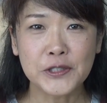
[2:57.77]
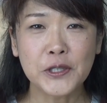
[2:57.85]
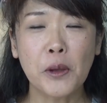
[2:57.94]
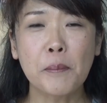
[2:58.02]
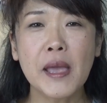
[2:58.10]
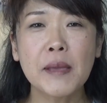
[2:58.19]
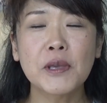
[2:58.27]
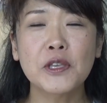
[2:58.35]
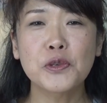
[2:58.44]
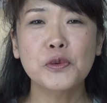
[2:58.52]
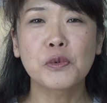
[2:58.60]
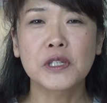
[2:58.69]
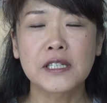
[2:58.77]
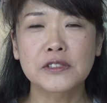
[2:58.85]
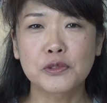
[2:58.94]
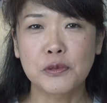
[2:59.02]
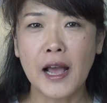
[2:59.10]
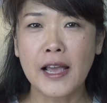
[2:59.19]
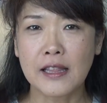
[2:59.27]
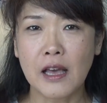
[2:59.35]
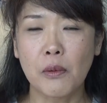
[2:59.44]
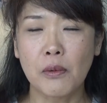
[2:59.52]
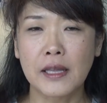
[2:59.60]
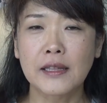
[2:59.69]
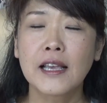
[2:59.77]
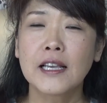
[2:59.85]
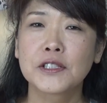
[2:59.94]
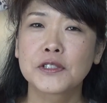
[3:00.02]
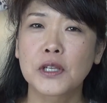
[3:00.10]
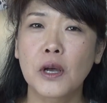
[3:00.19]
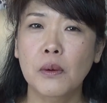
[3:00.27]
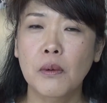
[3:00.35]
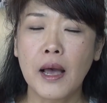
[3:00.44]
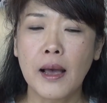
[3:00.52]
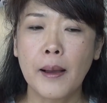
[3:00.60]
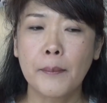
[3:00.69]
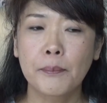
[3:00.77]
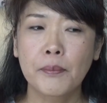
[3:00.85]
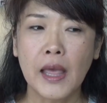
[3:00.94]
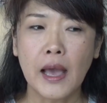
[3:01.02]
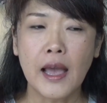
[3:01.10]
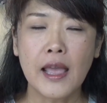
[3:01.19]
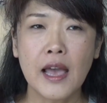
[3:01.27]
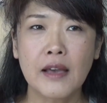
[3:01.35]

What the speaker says: So maybe you want to try that one. So I